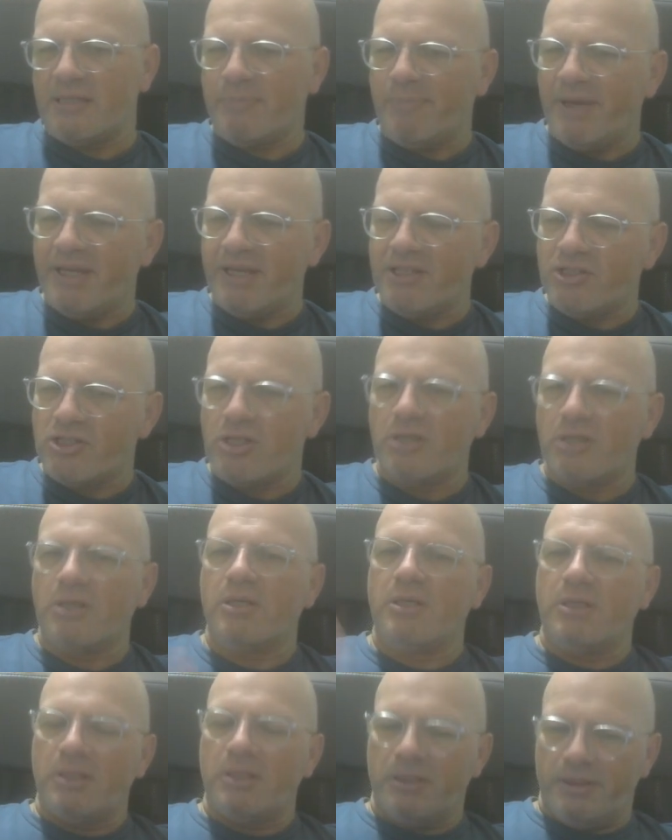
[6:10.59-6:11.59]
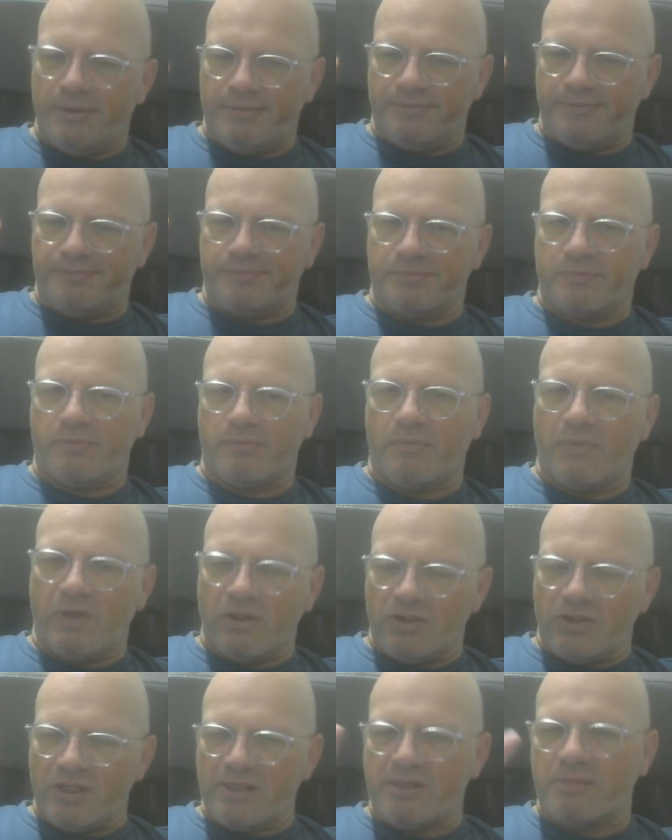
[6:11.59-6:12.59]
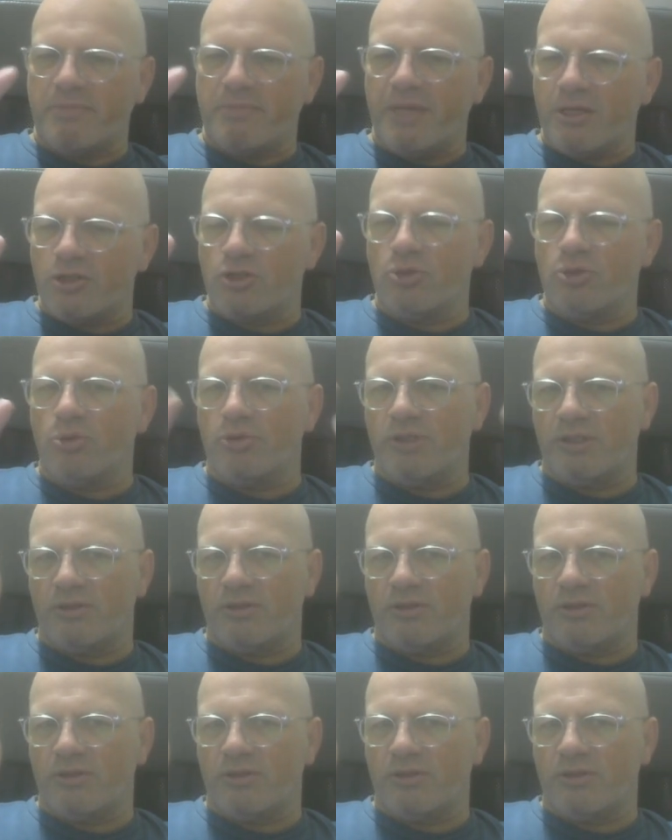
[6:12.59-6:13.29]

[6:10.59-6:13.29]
page. Just make sure that